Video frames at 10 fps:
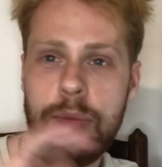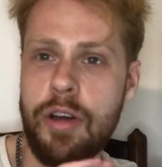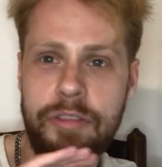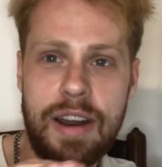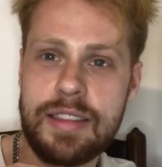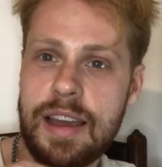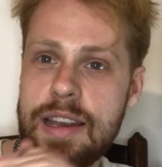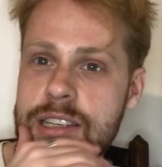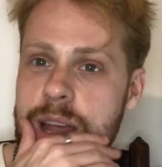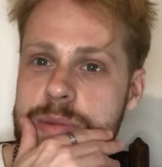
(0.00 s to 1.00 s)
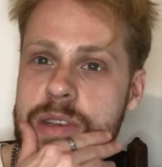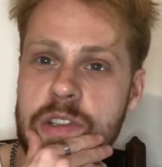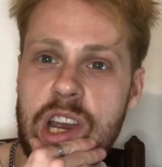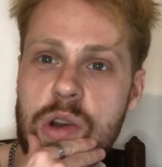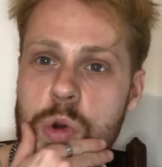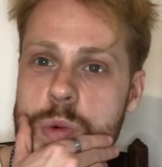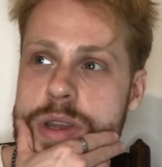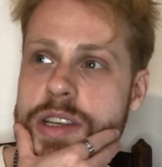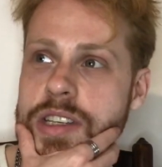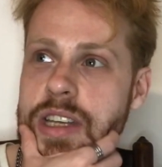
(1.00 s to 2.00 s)
I'm not a fan of telesnaps in general
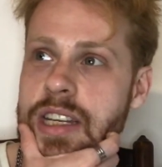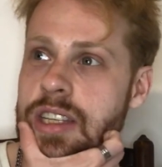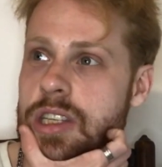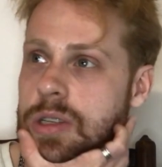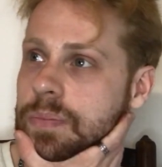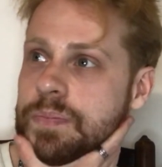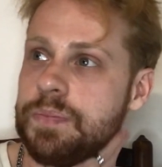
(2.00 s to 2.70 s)
because it's